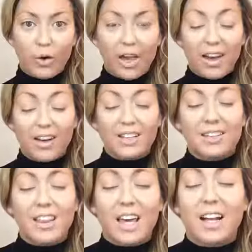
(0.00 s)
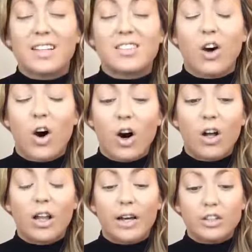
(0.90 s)
Okay guys, that is
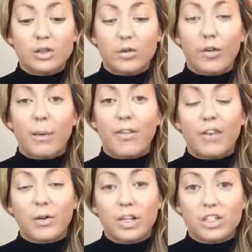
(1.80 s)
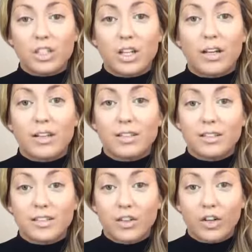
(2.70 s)
all I do for my foundation and
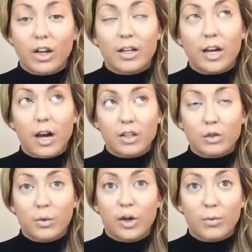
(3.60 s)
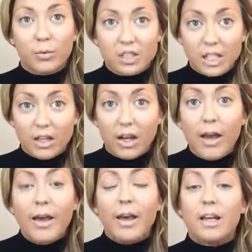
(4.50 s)
concealer and contouring routine.
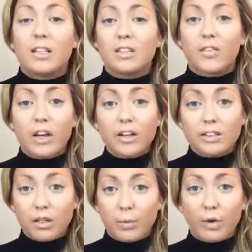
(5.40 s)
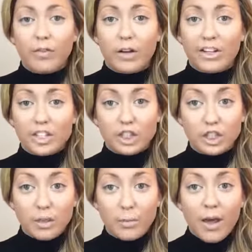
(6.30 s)
It is very simple, very
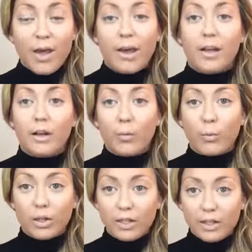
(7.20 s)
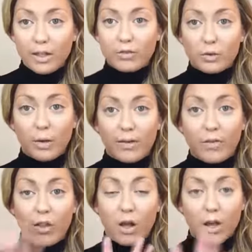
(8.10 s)
cheap, and it really gives you a
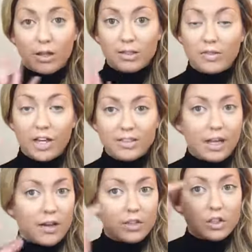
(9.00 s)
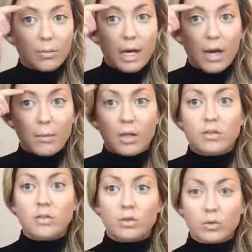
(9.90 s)
flawless face. I haven't done my
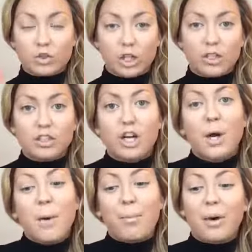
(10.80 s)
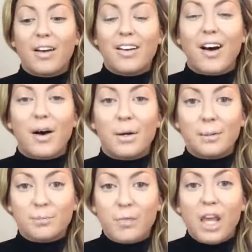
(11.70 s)
eyebrows, so don't judge. But
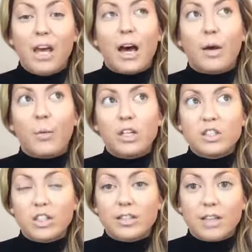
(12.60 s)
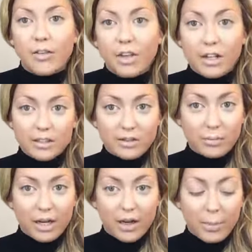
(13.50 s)
I feel like it
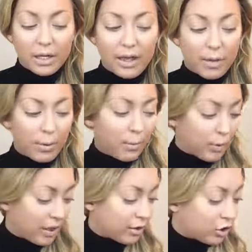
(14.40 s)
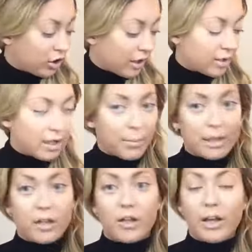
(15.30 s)
doesn't pick up on camera, but when I look in like
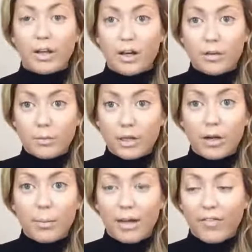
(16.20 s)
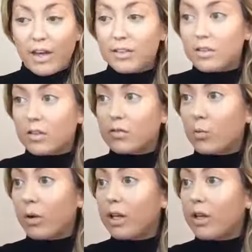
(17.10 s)
my little handheld mirror, my face
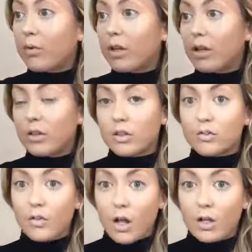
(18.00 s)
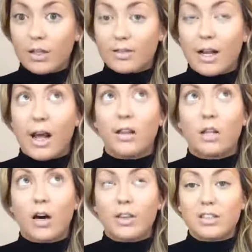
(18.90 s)
really, really looks flawless. And I
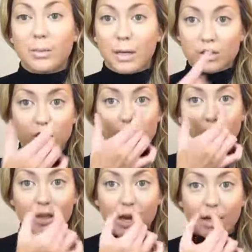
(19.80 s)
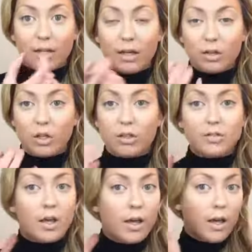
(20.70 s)
love the dimension, the way the highlight
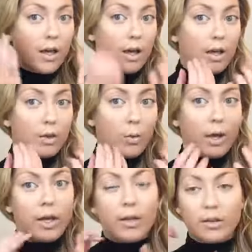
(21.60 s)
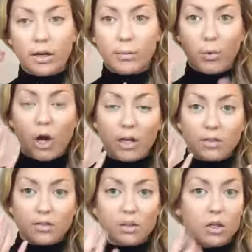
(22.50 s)
looks, and the way the
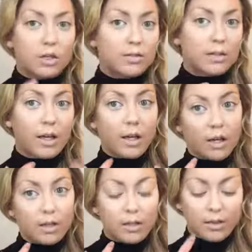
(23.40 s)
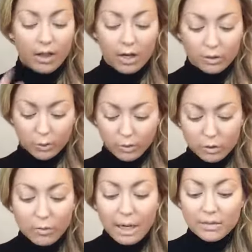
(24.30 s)
bronze looks, and the contour,
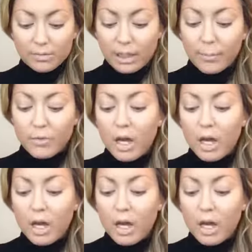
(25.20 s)
which reminds me,